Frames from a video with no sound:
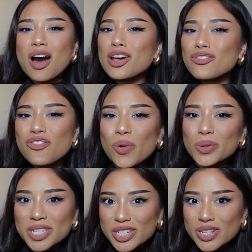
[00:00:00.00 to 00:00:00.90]

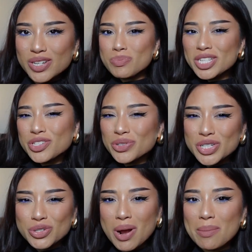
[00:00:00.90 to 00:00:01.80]
unfolding
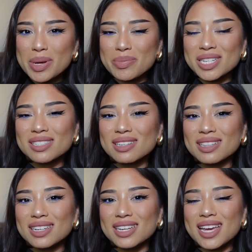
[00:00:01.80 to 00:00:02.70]
mystery drama
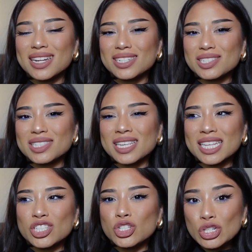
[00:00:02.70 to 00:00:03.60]
basically, and it just
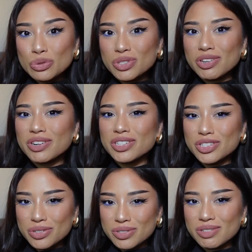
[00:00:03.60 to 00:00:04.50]
gets juicier and
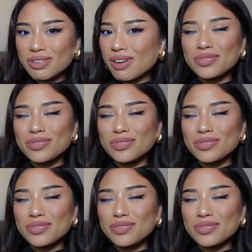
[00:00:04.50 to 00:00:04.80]
juicier.